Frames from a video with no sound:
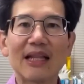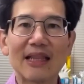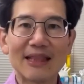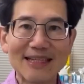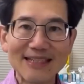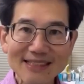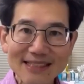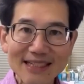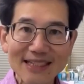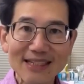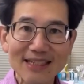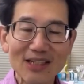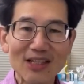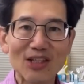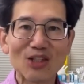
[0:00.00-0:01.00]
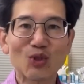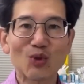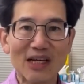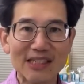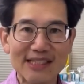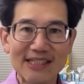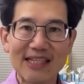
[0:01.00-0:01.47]
Listening to
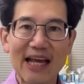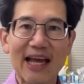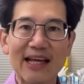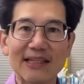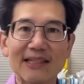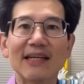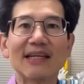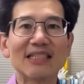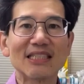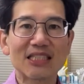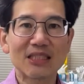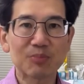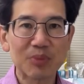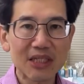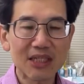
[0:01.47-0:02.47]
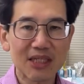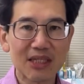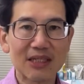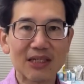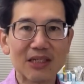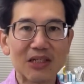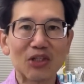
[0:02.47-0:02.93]
understand,
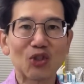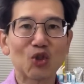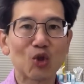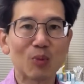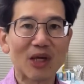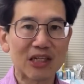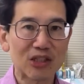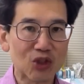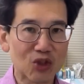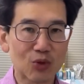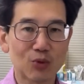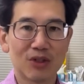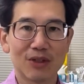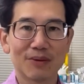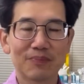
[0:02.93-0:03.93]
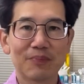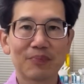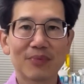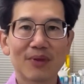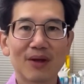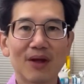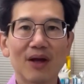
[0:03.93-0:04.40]
speaking to be understood.
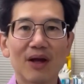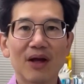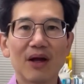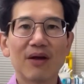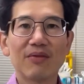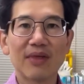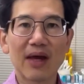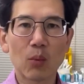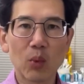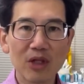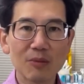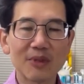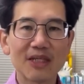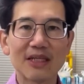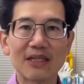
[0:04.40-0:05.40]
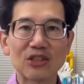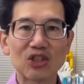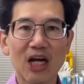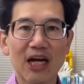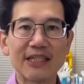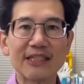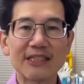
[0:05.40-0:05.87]
There will be
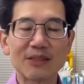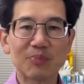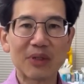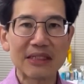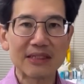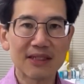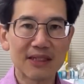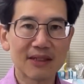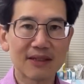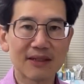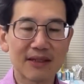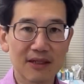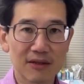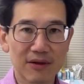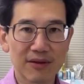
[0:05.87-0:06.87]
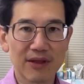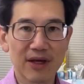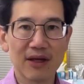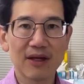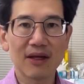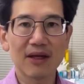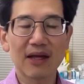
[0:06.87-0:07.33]
Chinese pinyin here and
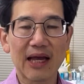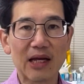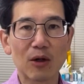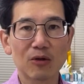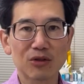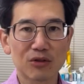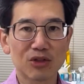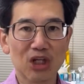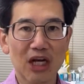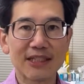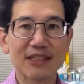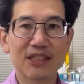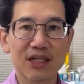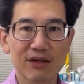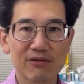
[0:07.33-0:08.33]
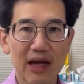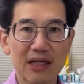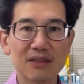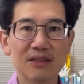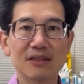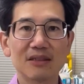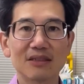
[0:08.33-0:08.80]
there, and also Chinese
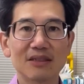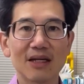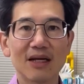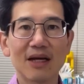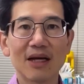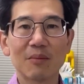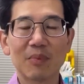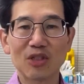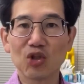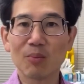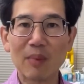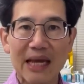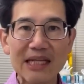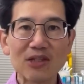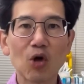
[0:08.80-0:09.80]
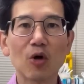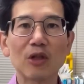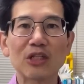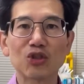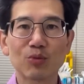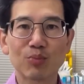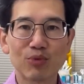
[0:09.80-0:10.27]
characters, but your main goal
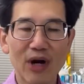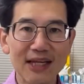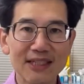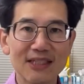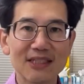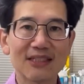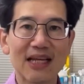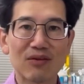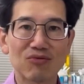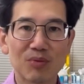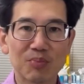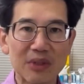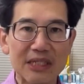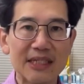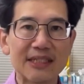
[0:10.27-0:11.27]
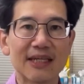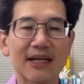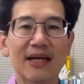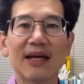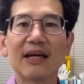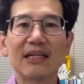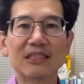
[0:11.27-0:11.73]
is to practice and repeat
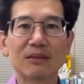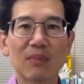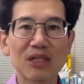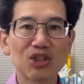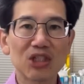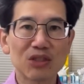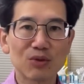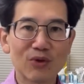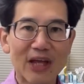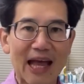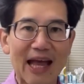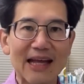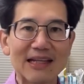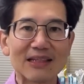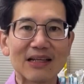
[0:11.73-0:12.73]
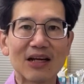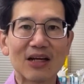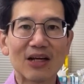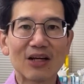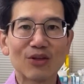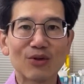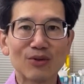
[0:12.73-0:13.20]
as much as you can.
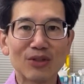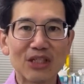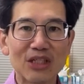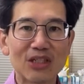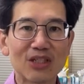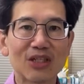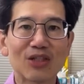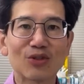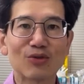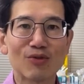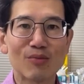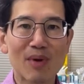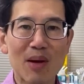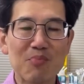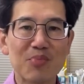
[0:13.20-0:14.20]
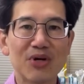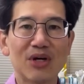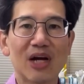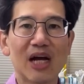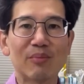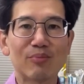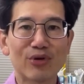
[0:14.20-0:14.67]
You need to
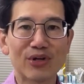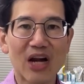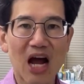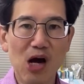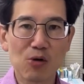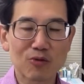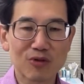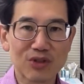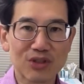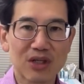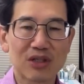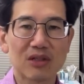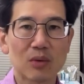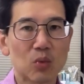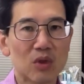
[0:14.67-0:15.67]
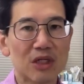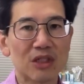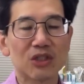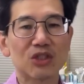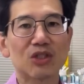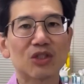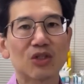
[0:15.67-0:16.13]
remember and pronounce the
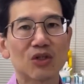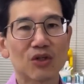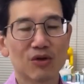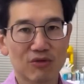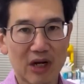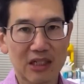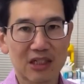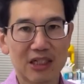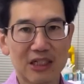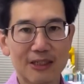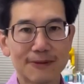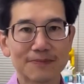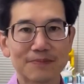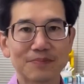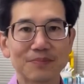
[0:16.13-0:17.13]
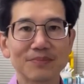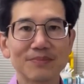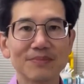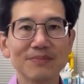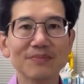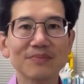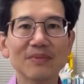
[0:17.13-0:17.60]
words correctly.
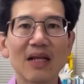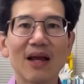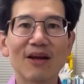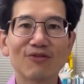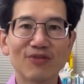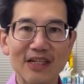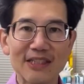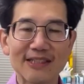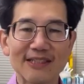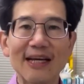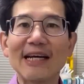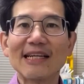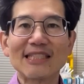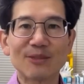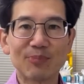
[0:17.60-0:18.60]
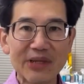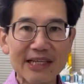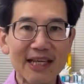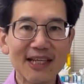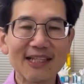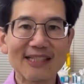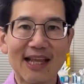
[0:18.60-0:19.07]
First,
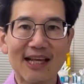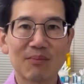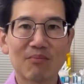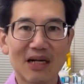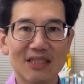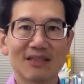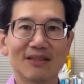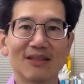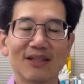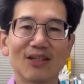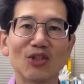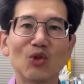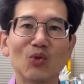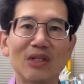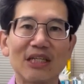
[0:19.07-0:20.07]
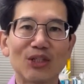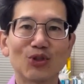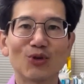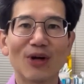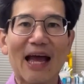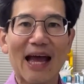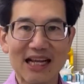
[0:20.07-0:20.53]
speaking is like a muscle. You need
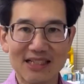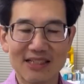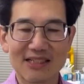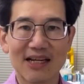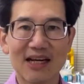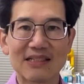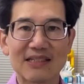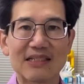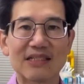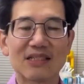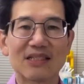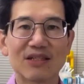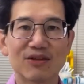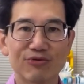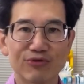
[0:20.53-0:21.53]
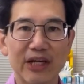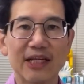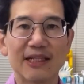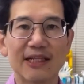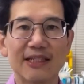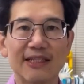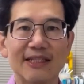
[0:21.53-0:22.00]
to exercise it
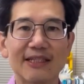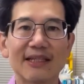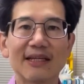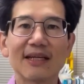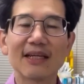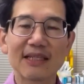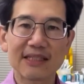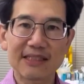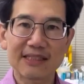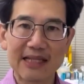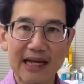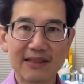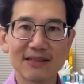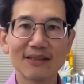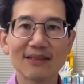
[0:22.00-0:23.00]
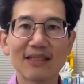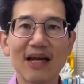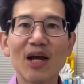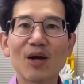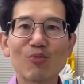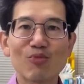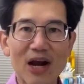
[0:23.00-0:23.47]
regularly. Second,
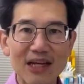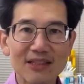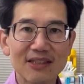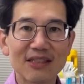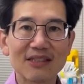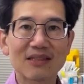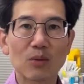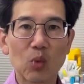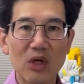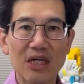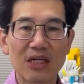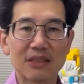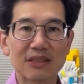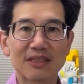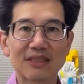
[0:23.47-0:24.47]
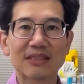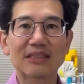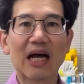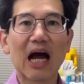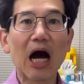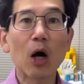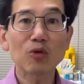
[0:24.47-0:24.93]
practice the words
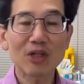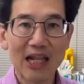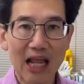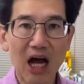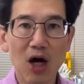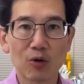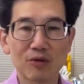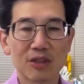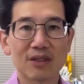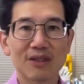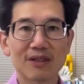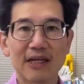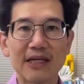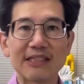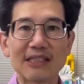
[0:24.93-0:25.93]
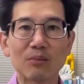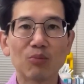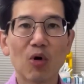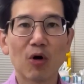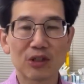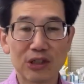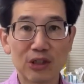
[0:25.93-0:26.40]
out loud. It's
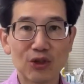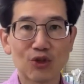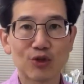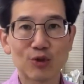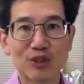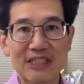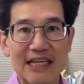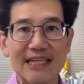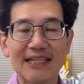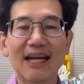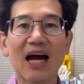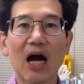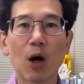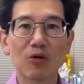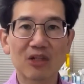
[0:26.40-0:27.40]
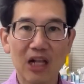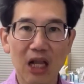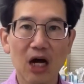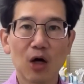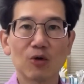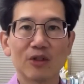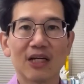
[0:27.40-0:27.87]
important to say it out
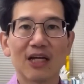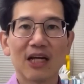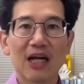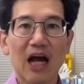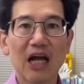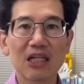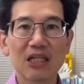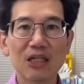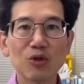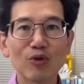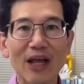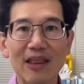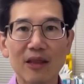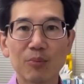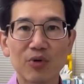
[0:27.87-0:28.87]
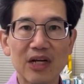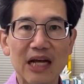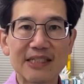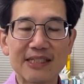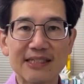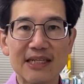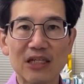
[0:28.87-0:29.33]
loud until you get the
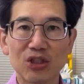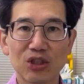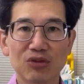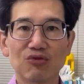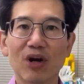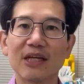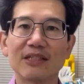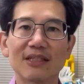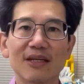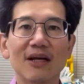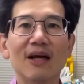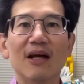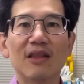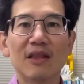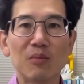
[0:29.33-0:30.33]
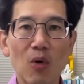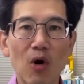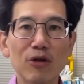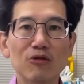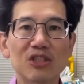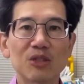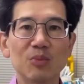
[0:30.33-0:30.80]
pronunciation right. The more
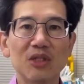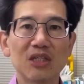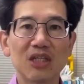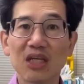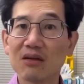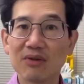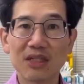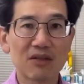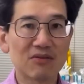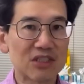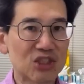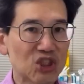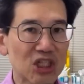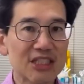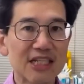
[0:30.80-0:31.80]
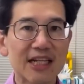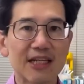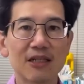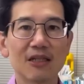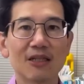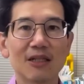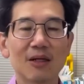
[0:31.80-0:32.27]
you speak, even if it's just a
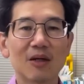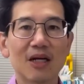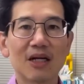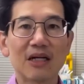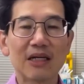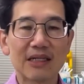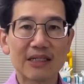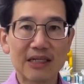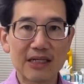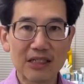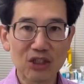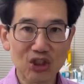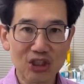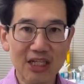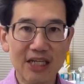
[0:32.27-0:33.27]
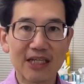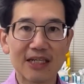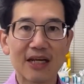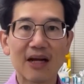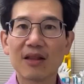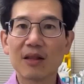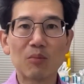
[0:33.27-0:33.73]
little each day,
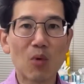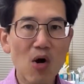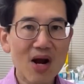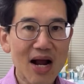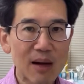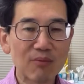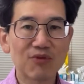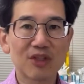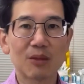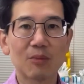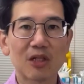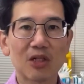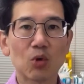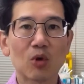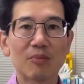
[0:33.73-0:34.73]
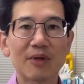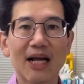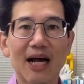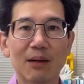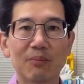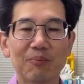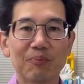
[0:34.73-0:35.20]
the more comfortable you will
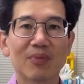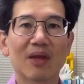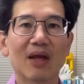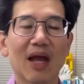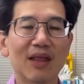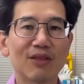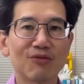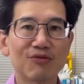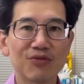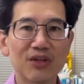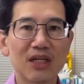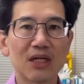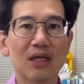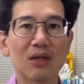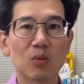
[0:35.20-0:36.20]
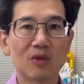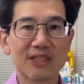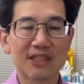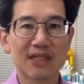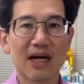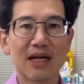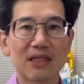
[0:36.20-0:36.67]
become and the fear will
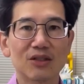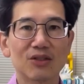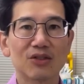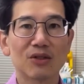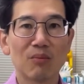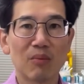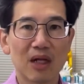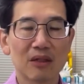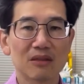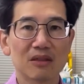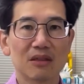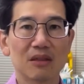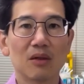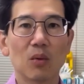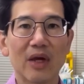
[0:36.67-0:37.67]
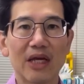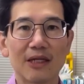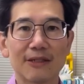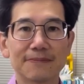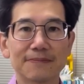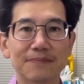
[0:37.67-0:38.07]
start to melt away.